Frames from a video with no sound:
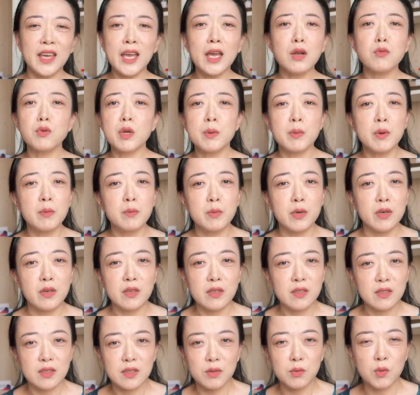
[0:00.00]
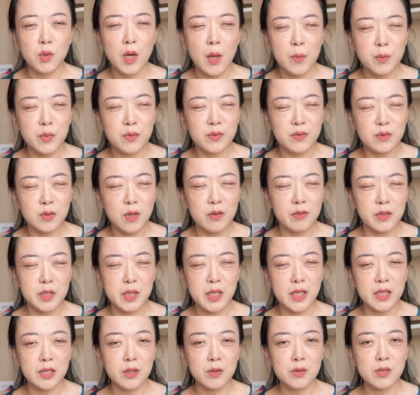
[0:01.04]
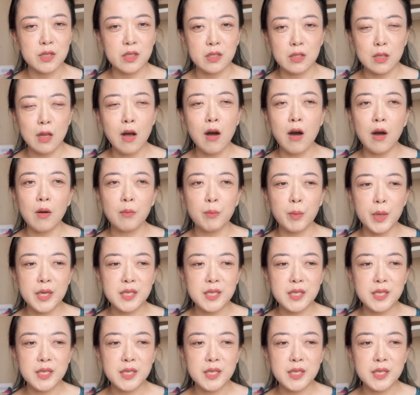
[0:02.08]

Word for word: Can't remember the web novel titles, they're long.